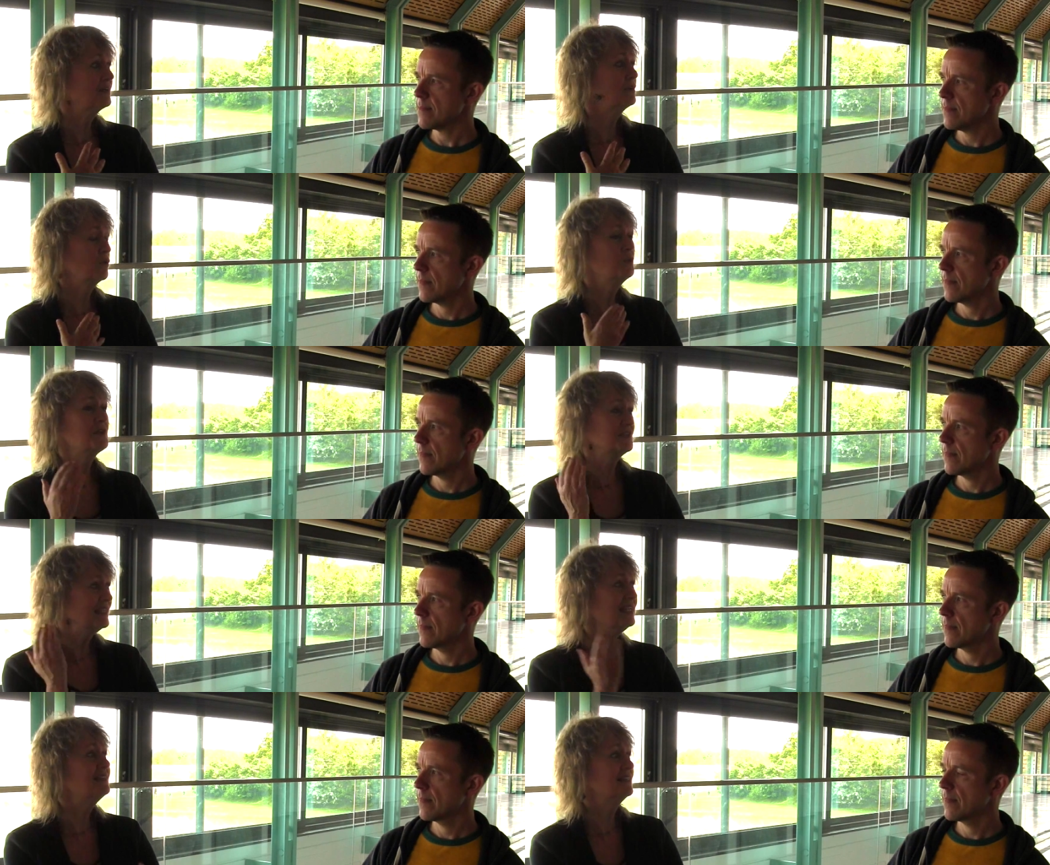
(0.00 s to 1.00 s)
Speaker 1: I
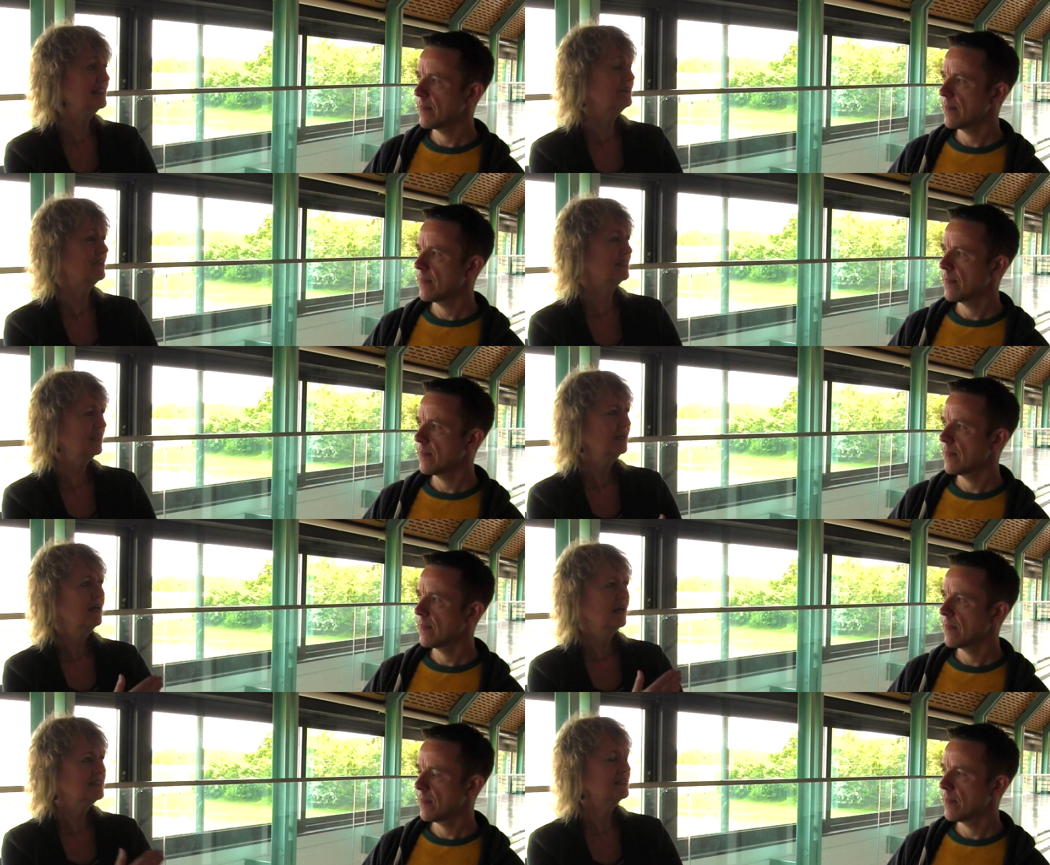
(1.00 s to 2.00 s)
almost need to leave it
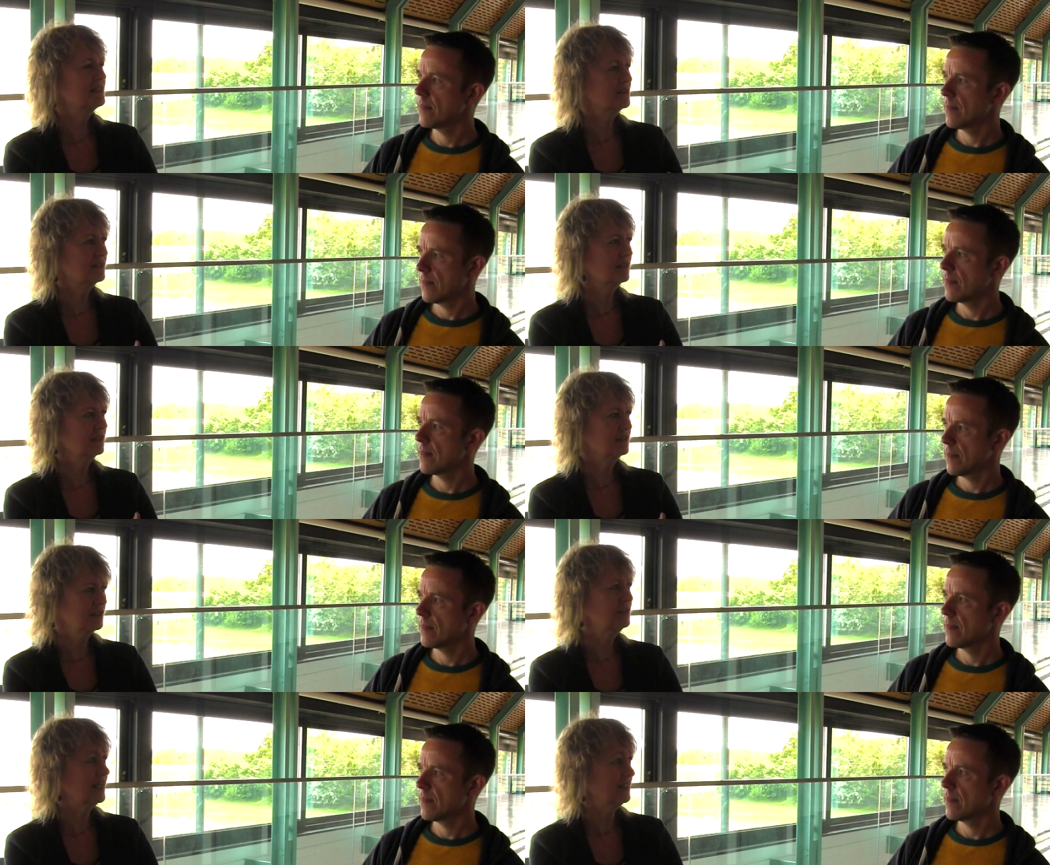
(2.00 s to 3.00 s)
until it's
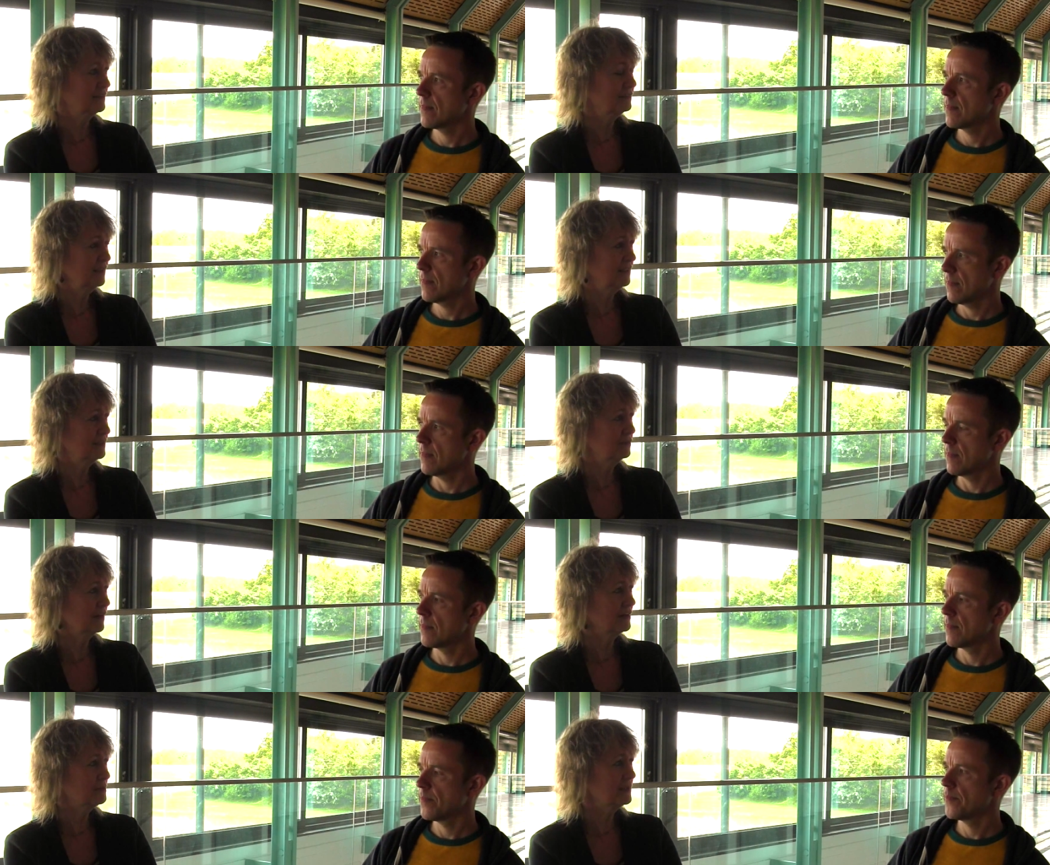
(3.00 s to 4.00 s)
too late, really, to
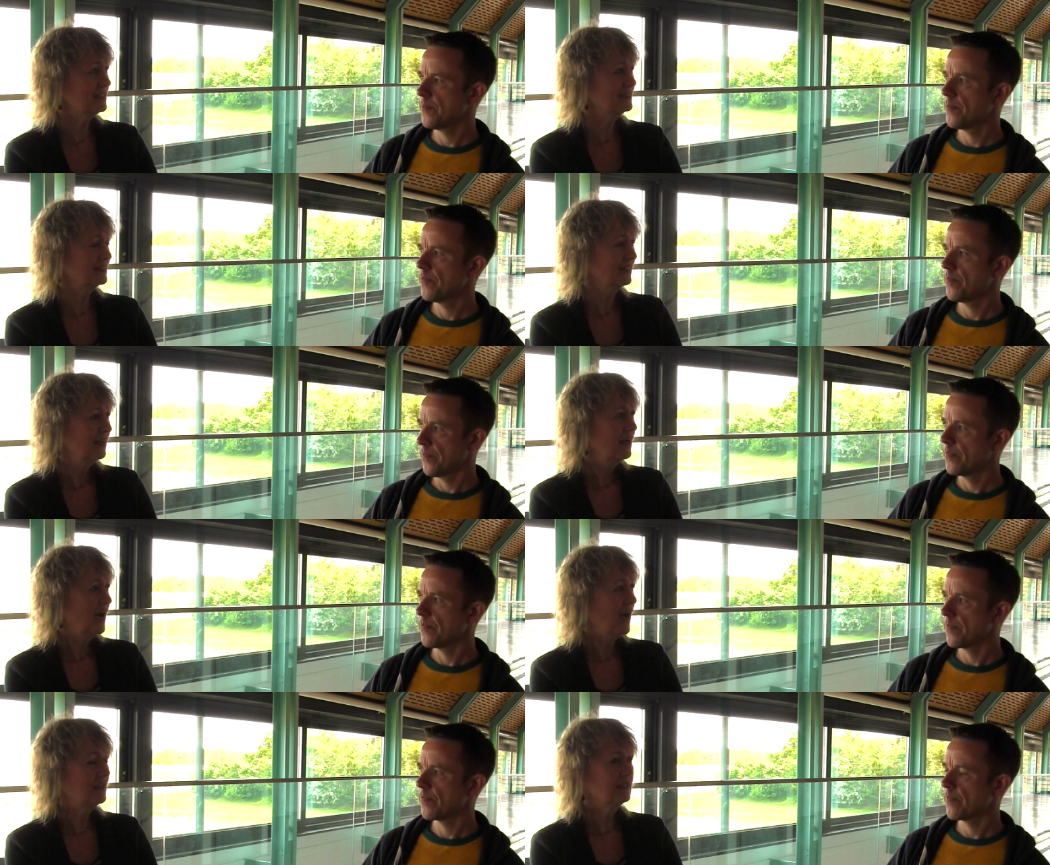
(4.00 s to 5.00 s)
write the piece.
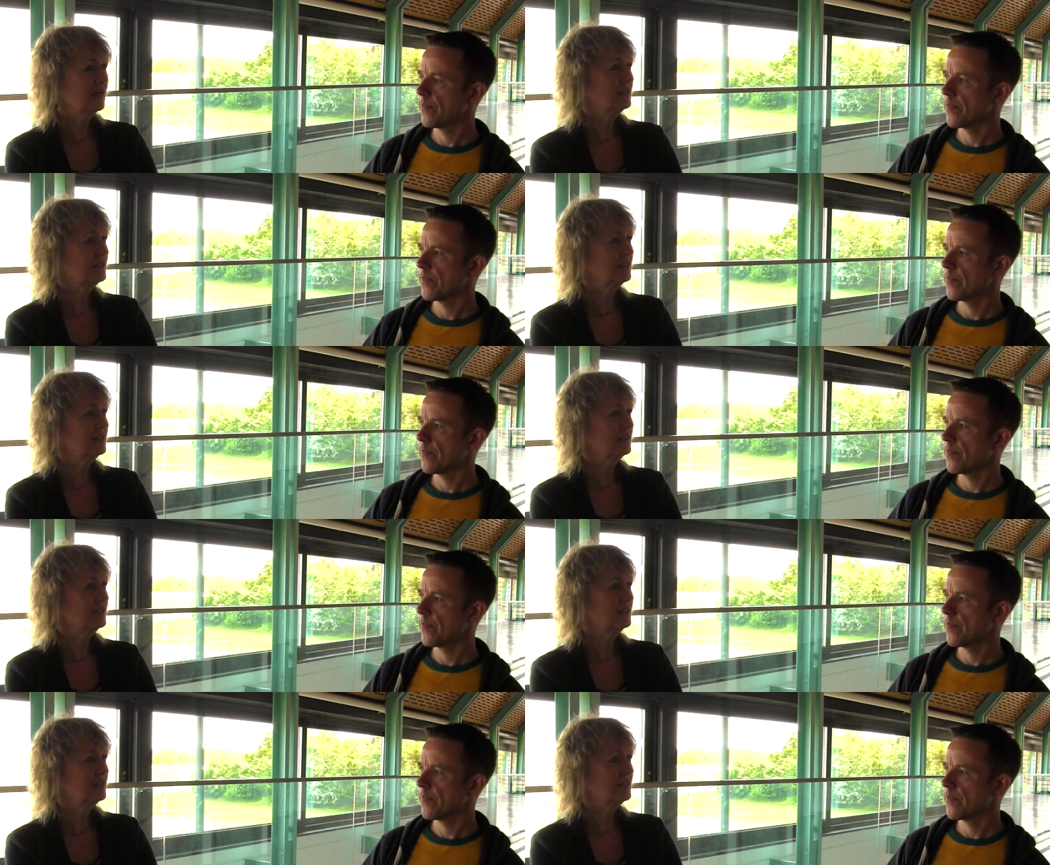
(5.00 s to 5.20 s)
And,